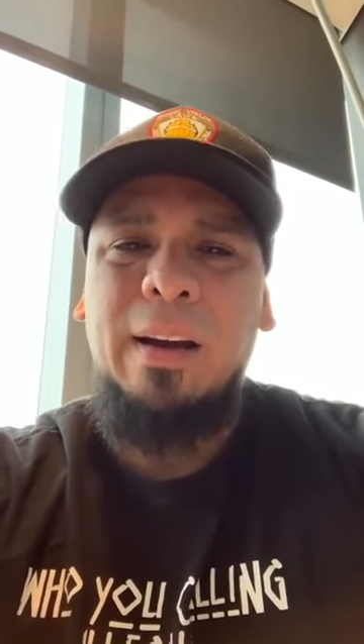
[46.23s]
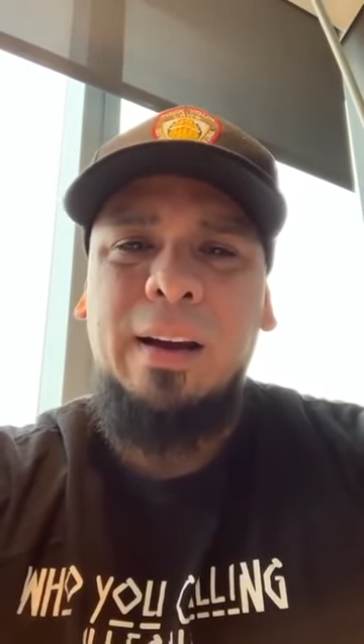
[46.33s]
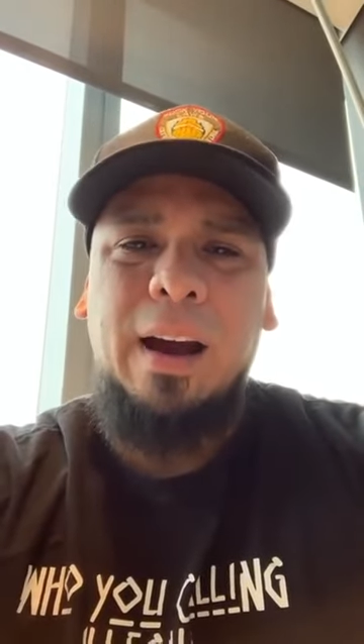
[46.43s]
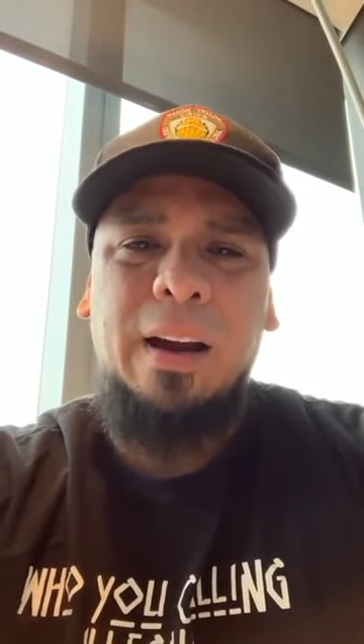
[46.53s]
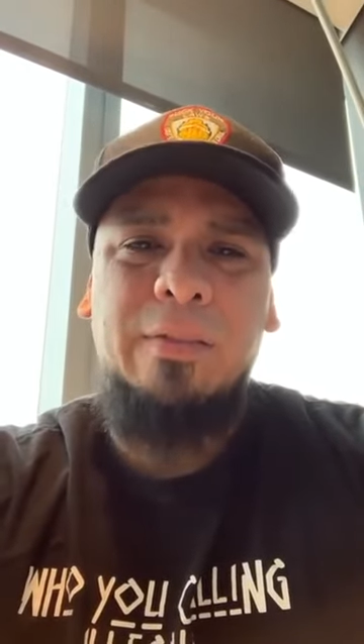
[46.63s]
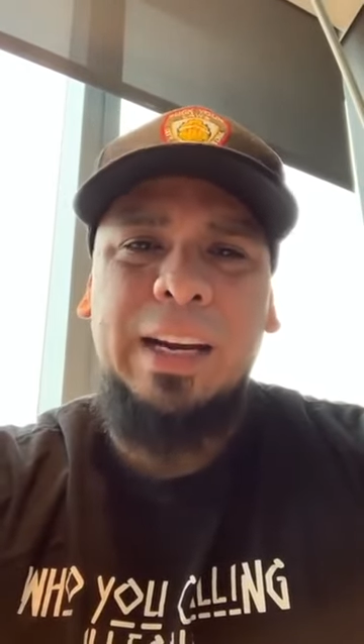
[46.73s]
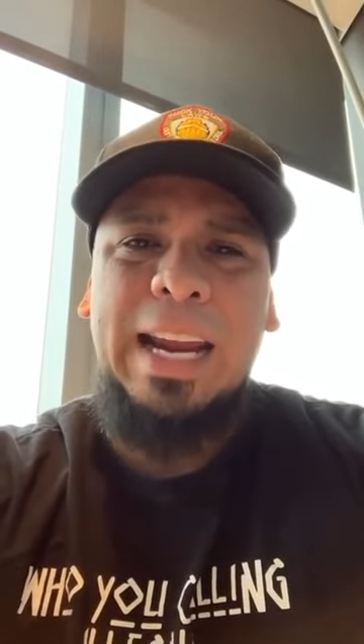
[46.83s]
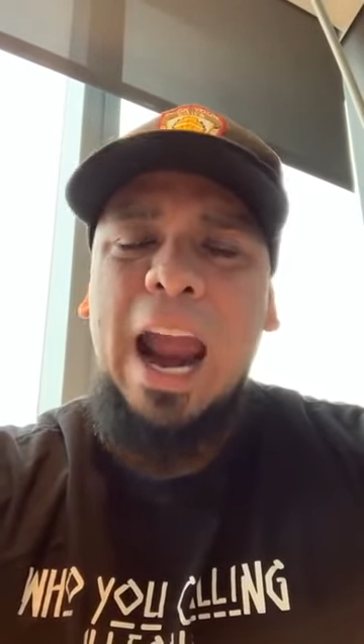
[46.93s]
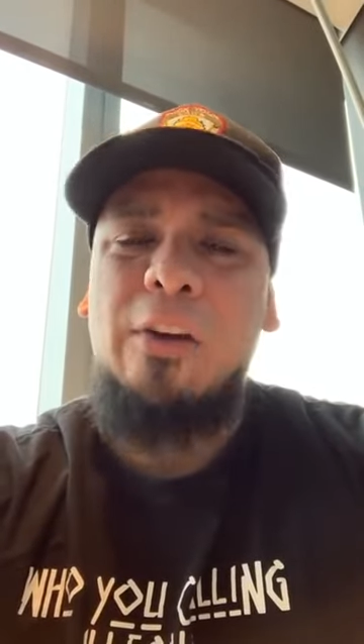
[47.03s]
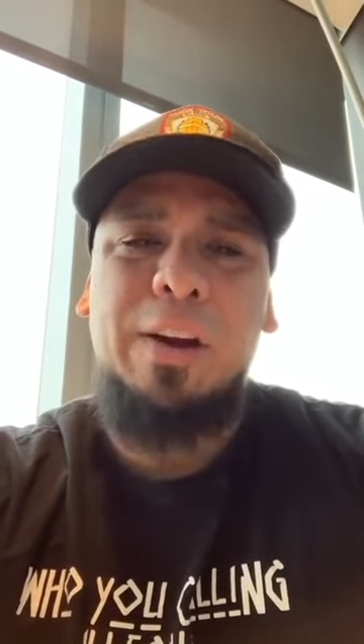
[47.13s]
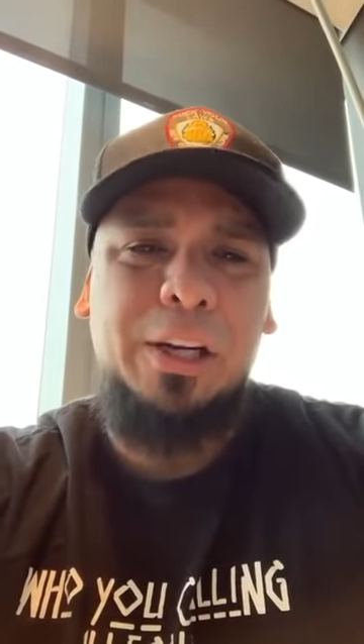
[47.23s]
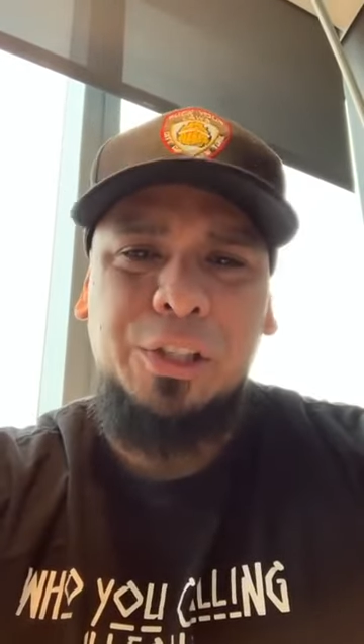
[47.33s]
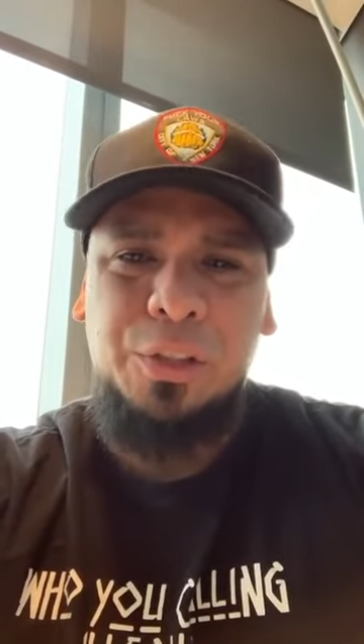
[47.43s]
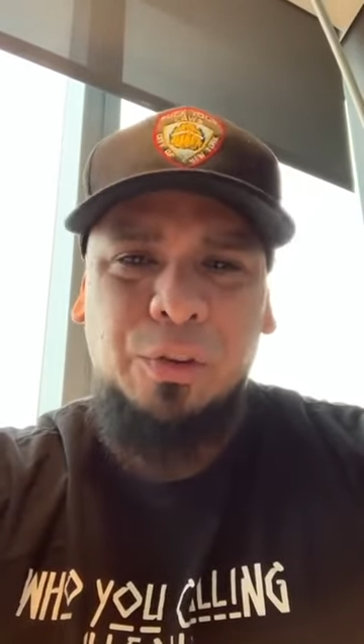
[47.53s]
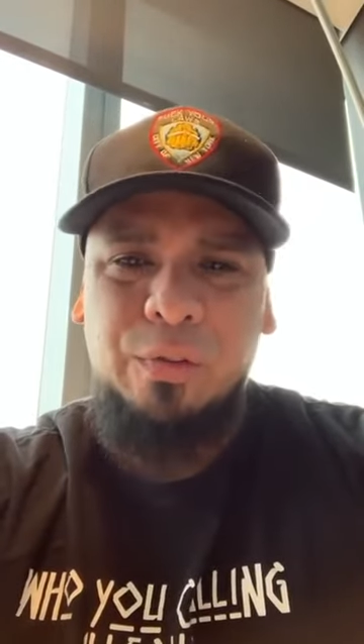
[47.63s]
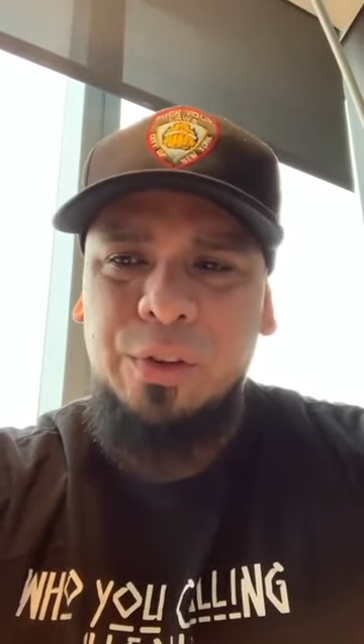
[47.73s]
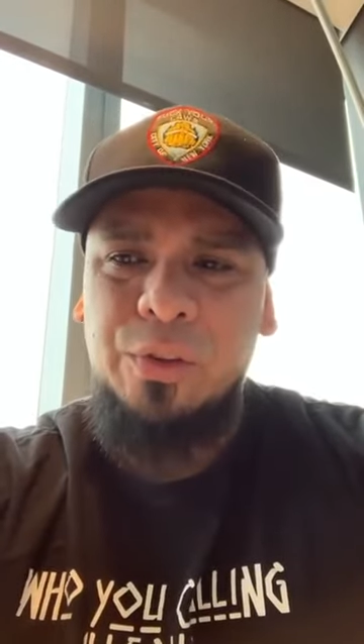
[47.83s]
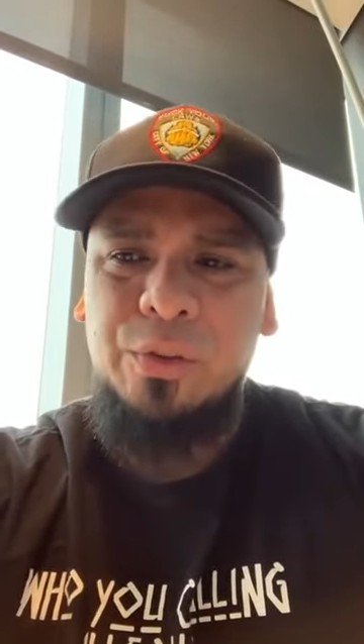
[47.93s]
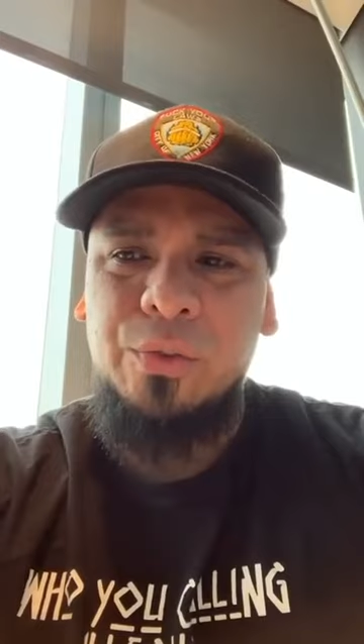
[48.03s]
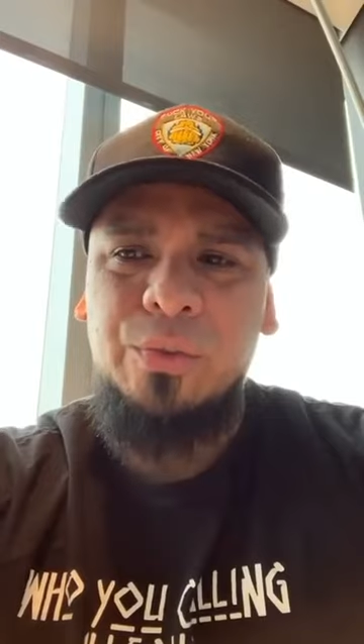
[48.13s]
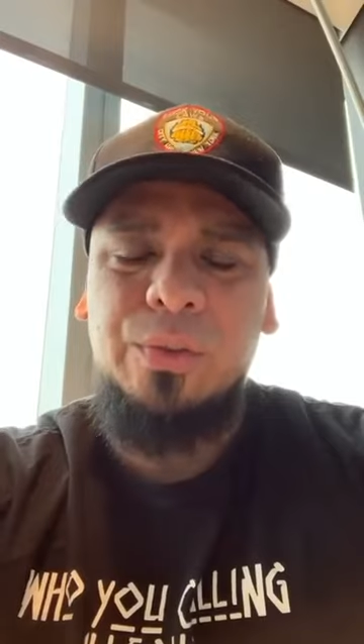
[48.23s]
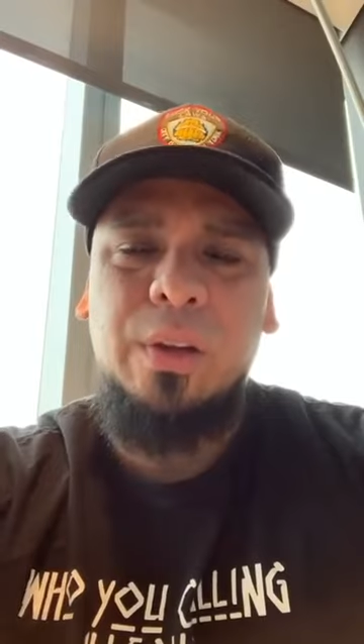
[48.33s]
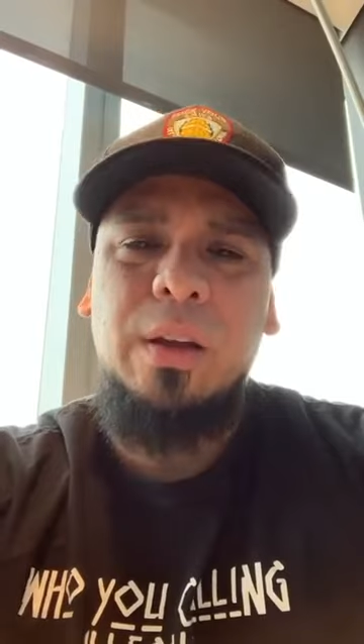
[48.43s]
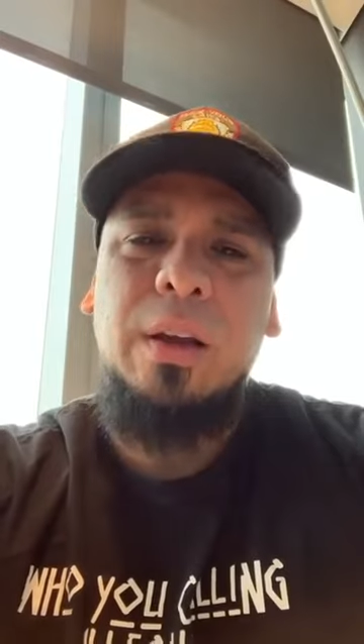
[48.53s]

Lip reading: a kind of a caricature of the news.